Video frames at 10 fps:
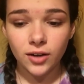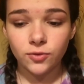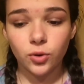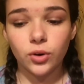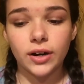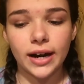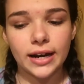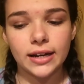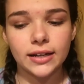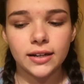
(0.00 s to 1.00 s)
for
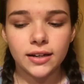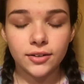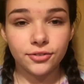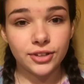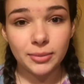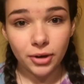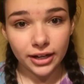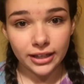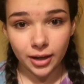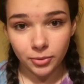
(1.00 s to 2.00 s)
a flea
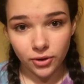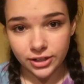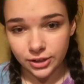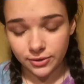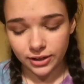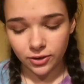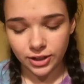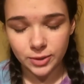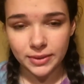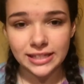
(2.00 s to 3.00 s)
market that I'm going
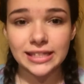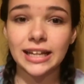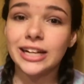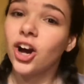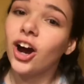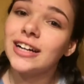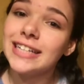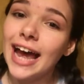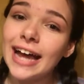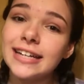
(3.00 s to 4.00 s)
to be selling art
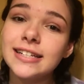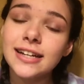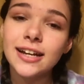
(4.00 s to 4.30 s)
at.